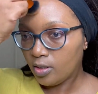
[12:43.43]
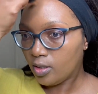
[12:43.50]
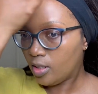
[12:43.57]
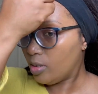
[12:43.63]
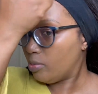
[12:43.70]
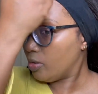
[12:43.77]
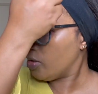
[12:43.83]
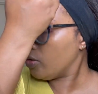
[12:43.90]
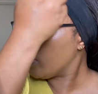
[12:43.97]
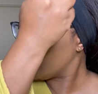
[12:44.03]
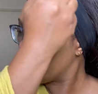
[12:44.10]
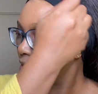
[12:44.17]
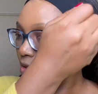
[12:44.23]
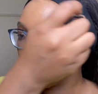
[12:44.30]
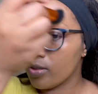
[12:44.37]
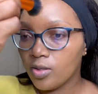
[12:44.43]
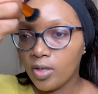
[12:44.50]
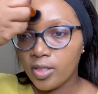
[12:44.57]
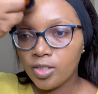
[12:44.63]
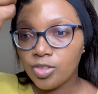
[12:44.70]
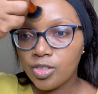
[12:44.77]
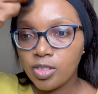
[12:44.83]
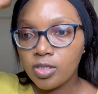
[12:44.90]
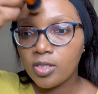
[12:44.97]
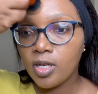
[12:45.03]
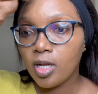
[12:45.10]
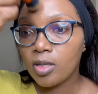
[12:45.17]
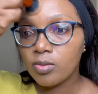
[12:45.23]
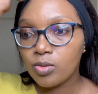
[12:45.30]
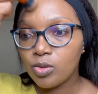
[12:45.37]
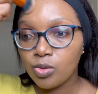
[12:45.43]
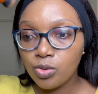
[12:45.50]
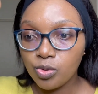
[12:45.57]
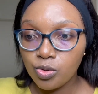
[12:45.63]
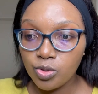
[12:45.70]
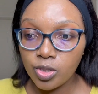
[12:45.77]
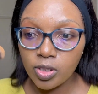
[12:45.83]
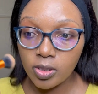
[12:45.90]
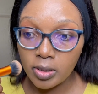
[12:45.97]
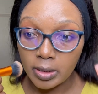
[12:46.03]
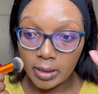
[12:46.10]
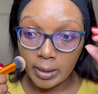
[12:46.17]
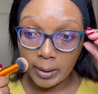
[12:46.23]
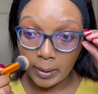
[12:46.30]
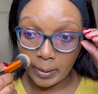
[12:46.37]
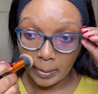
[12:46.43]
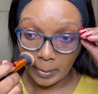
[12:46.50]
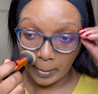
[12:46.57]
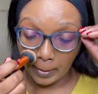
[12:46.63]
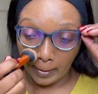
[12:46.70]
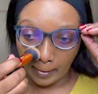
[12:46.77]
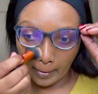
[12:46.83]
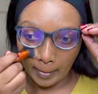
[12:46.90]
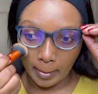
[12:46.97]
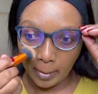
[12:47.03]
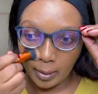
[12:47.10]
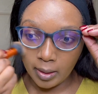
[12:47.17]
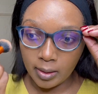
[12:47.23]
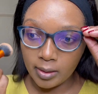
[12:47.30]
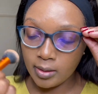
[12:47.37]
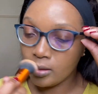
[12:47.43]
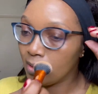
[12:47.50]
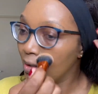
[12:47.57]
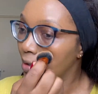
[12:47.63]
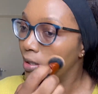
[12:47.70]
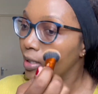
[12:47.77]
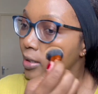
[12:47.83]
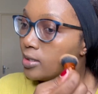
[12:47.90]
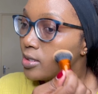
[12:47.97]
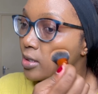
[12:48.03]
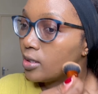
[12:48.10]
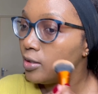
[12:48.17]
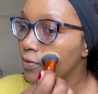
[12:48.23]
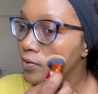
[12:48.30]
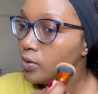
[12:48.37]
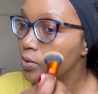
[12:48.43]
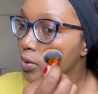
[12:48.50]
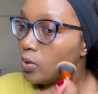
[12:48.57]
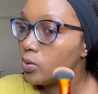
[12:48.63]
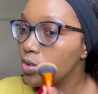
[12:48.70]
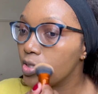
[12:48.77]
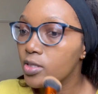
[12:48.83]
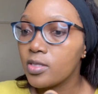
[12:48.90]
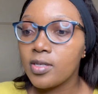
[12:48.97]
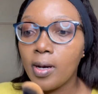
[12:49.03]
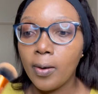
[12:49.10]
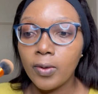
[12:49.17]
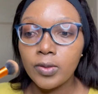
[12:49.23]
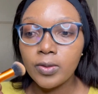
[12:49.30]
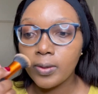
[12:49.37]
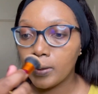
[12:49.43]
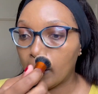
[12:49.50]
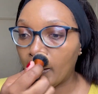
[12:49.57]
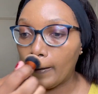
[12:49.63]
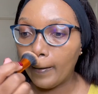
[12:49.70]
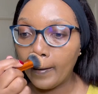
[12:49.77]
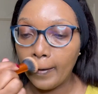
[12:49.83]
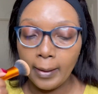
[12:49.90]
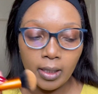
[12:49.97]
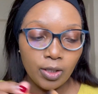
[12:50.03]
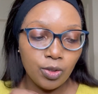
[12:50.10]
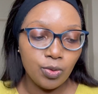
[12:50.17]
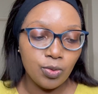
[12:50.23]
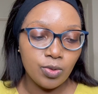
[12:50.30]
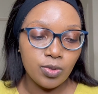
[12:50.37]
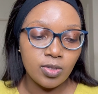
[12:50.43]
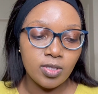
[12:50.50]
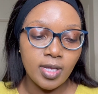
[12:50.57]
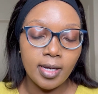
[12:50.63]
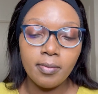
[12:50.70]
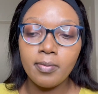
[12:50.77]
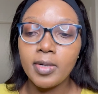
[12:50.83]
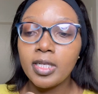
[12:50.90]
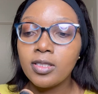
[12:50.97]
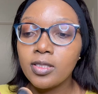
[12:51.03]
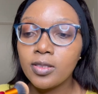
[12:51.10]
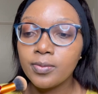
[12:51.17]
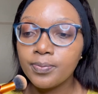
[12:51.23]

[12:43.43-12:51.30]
Keeping your glasses on just helps you to just see. And if you noticed, I also didn't use that much.